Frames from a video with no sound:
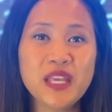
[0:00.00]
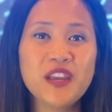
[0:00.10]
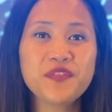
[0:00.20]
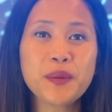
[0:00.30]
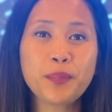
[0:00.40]

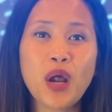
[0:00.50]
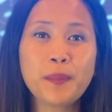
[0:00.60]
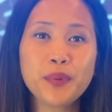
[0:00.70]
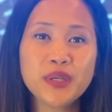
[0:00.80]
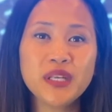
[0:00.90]
If the
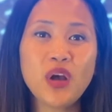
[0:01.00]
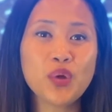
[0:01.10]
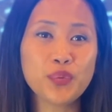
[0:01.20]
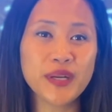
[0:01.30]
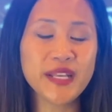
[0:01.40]
property
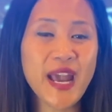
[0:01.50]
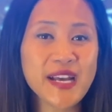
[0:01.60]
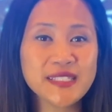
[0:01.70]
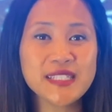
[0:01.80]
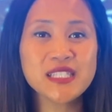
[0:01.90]
already
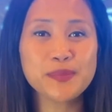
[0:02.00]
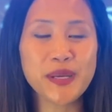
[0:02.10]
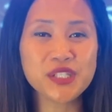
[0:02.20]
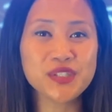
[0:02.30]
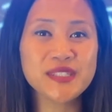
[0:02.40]
has
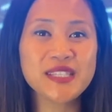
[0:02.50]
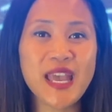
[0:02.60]
inspections